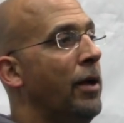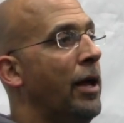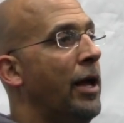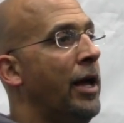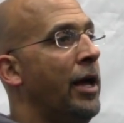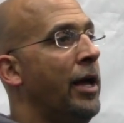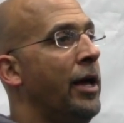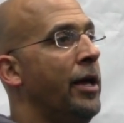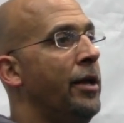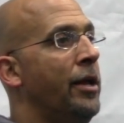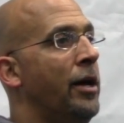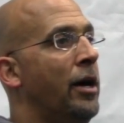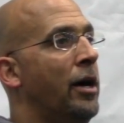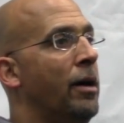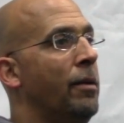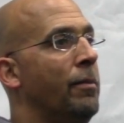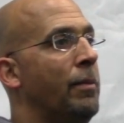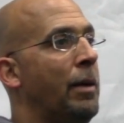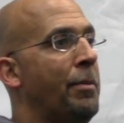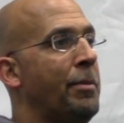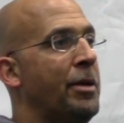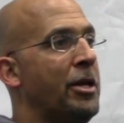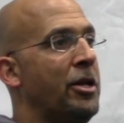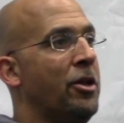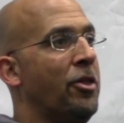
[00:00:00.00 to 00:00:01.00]
And um,
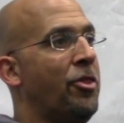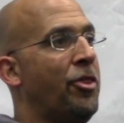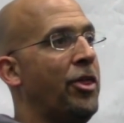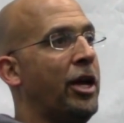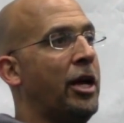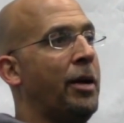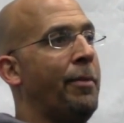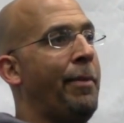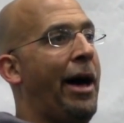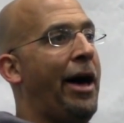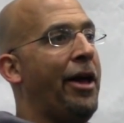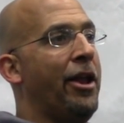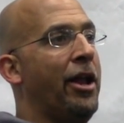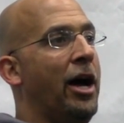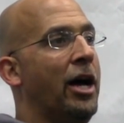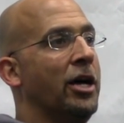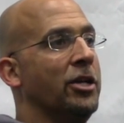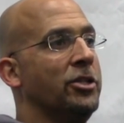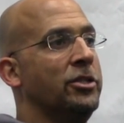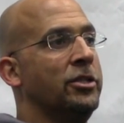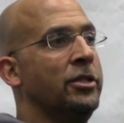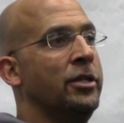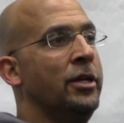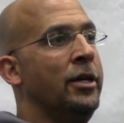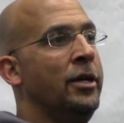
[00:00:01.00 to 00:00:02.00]
I mean, you think about
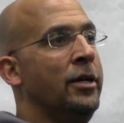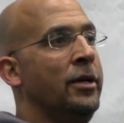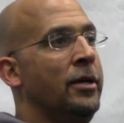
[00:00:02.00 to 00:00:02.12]
us